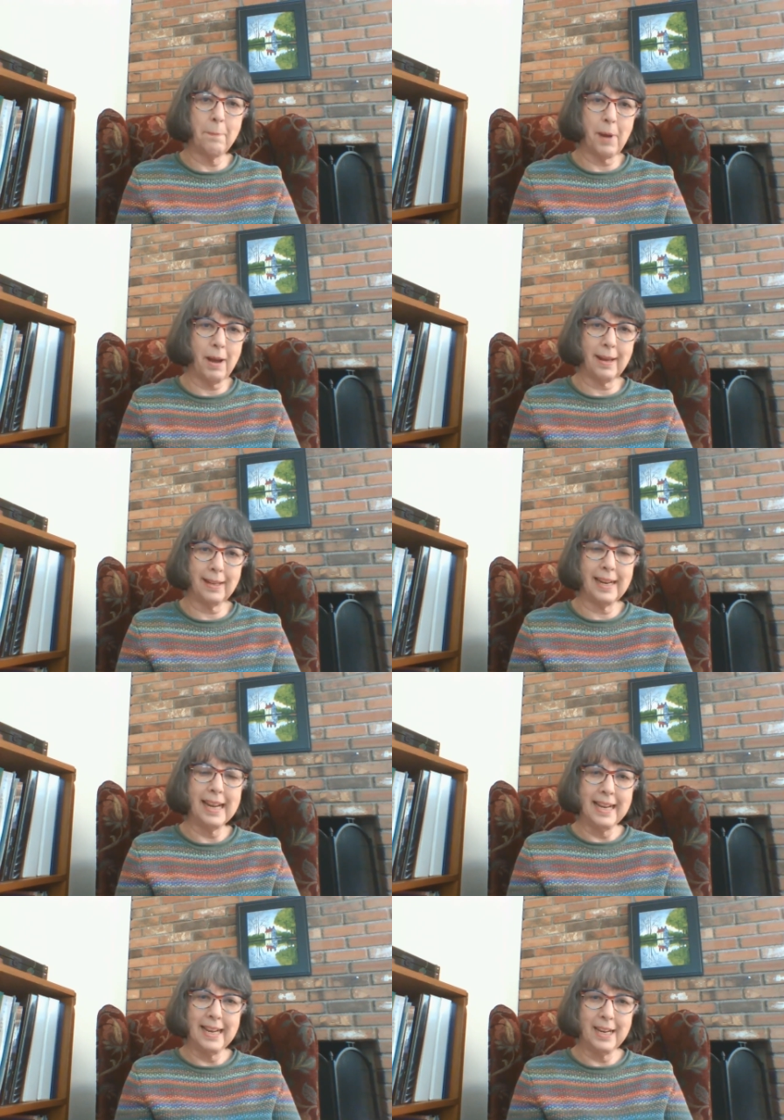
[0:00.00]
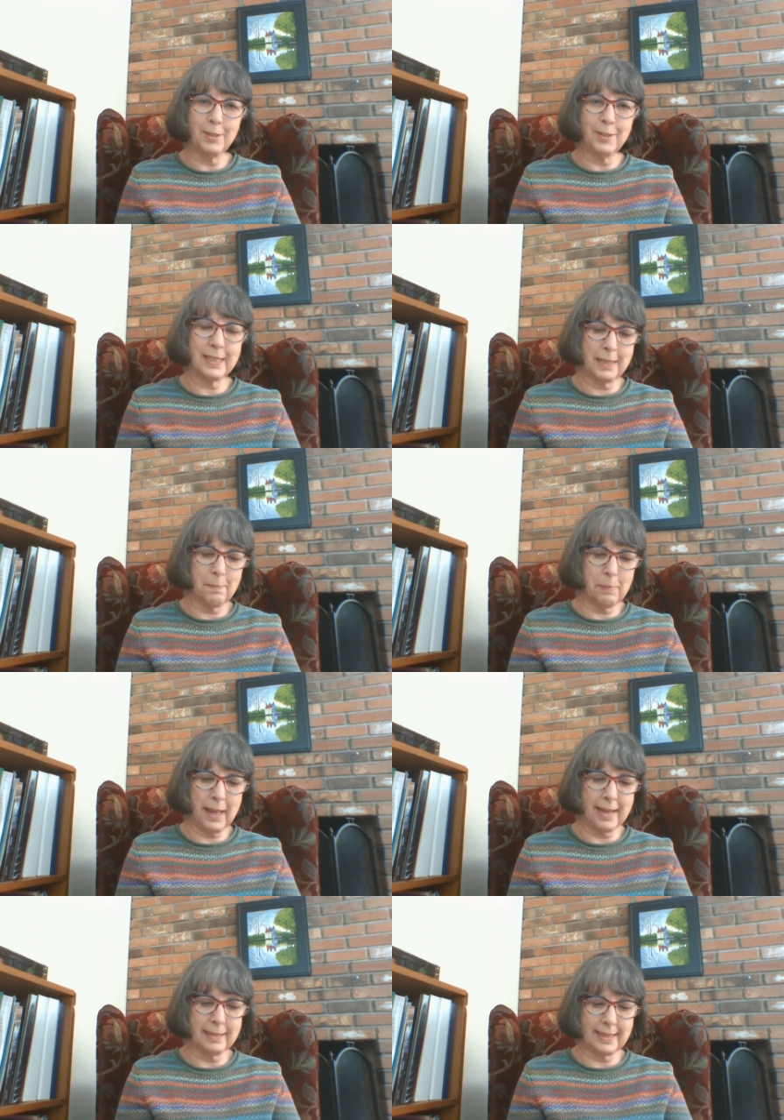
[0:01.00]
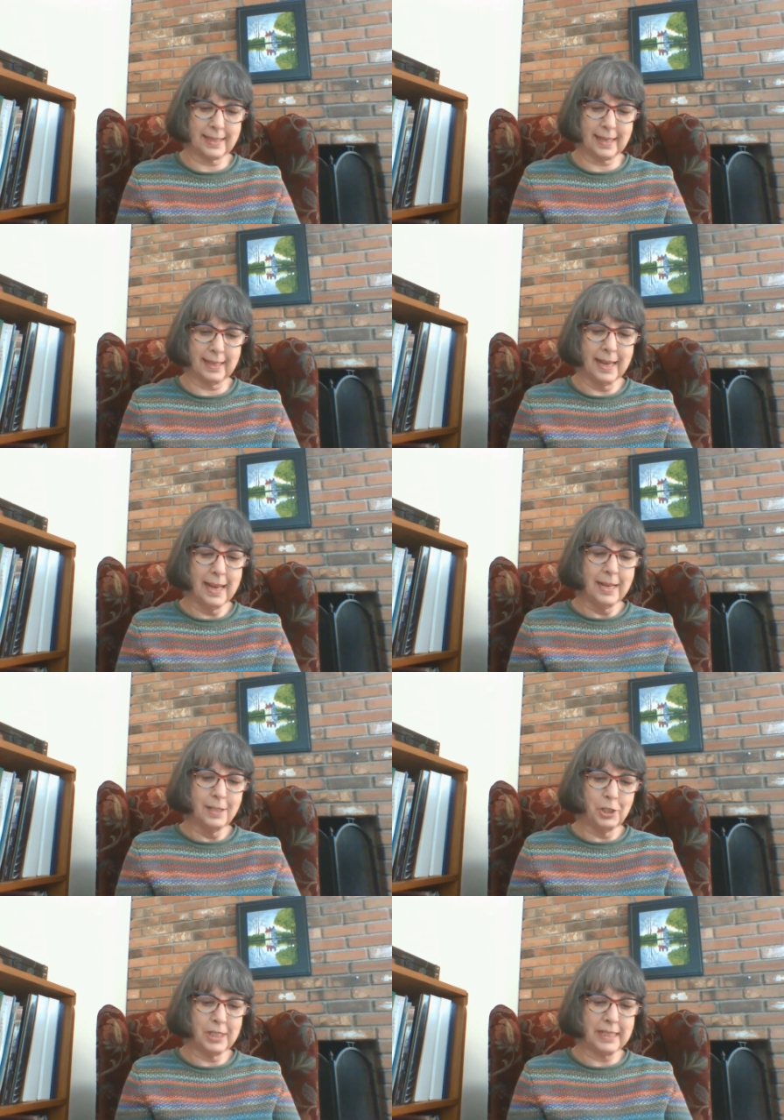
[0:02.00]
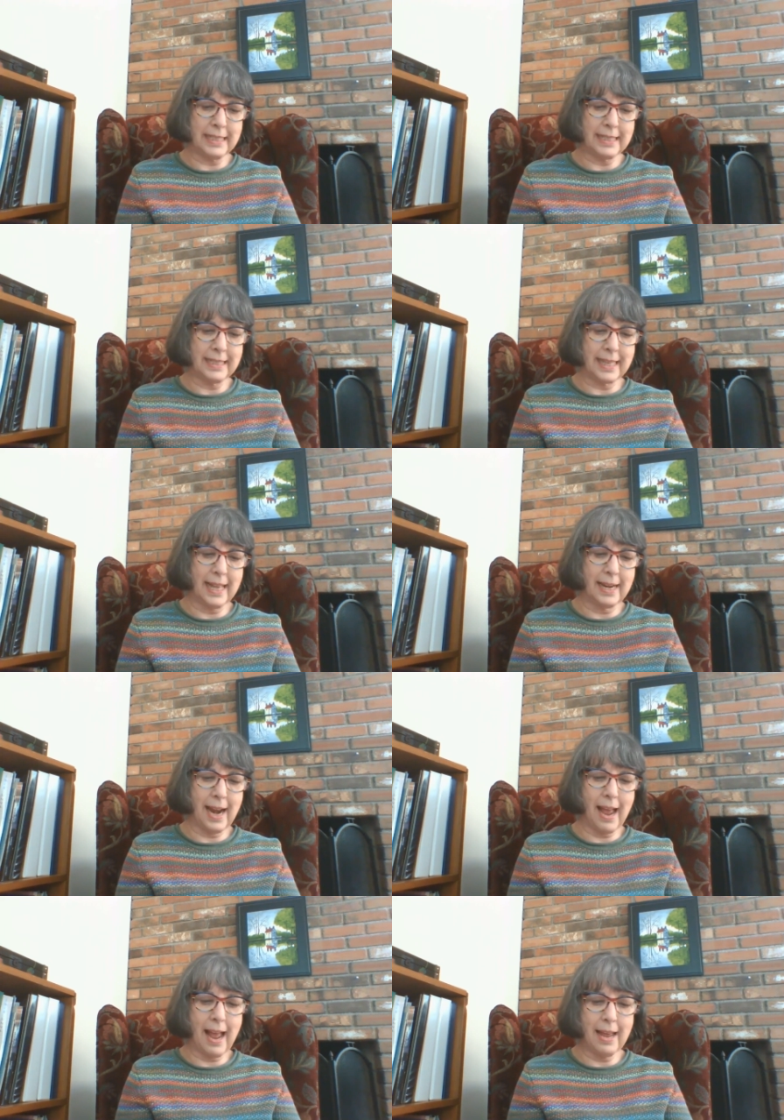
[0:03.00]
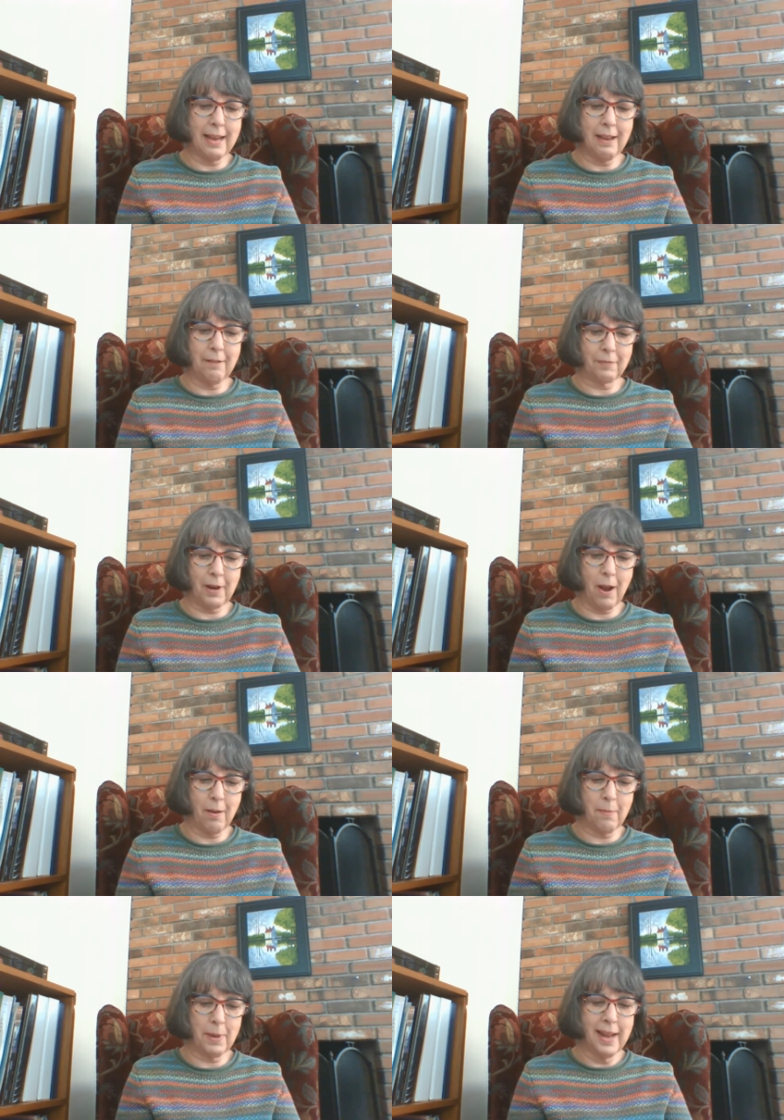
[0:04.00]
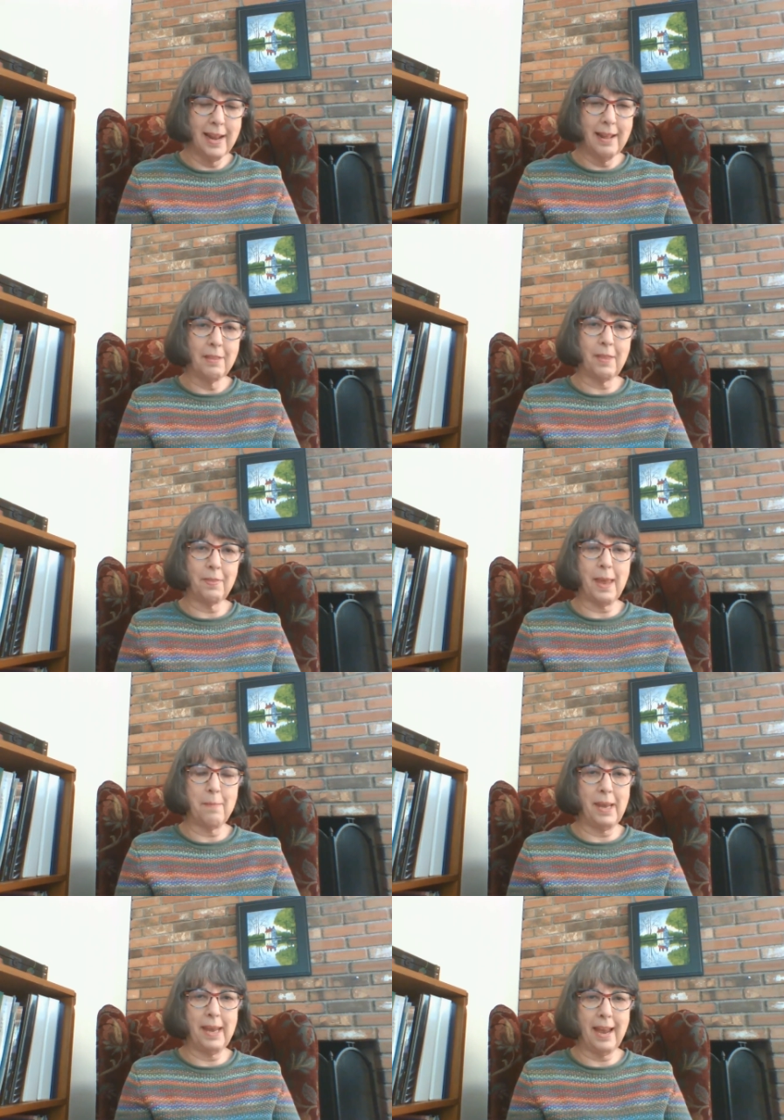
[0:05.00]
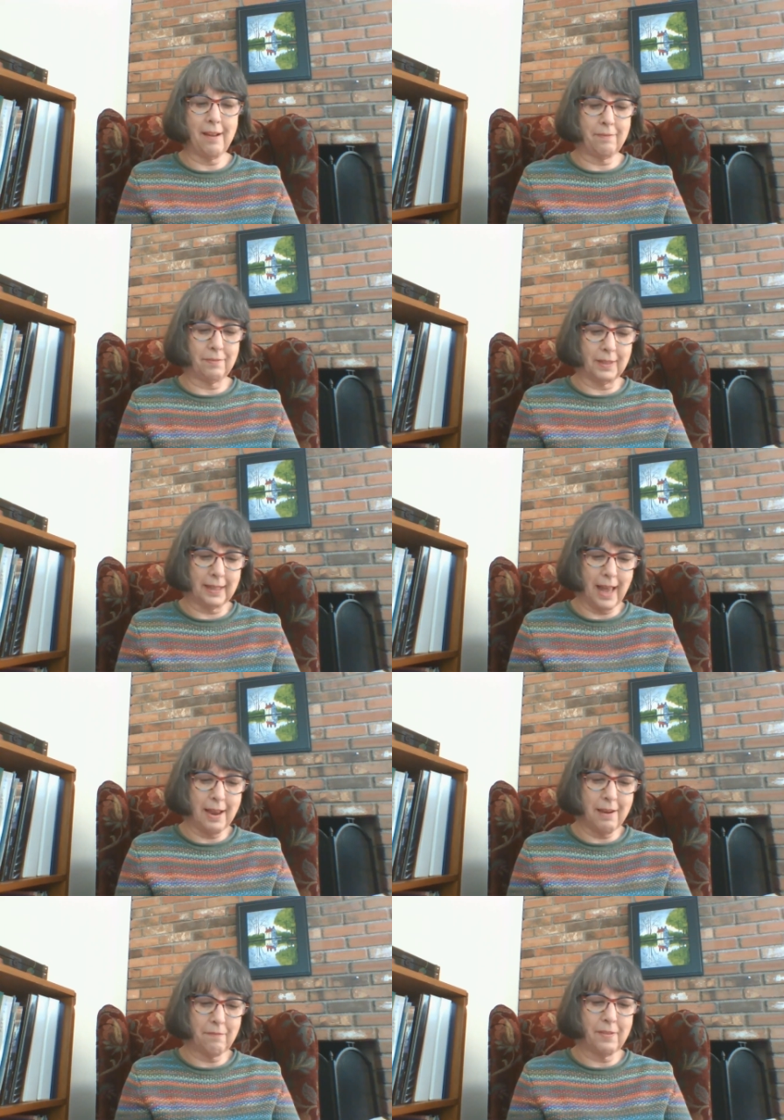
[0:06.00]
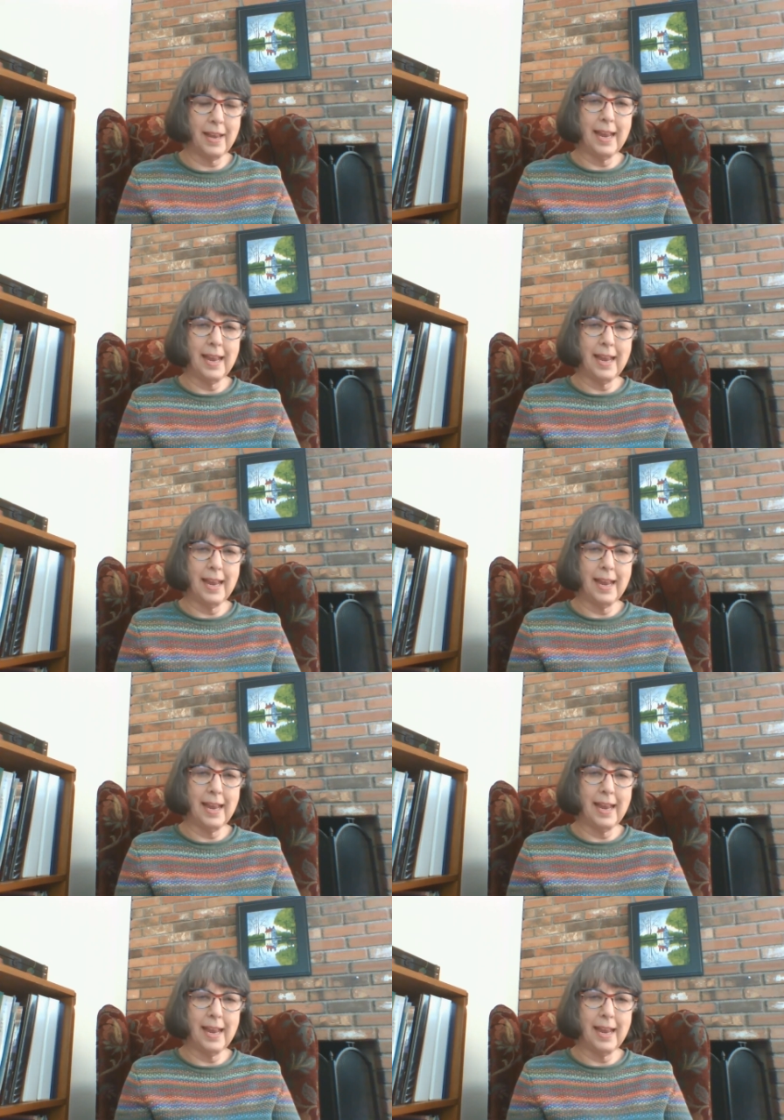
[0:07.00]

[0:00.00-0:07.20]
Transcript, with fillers: But here's the blessing Jesus said, I have come that they may have life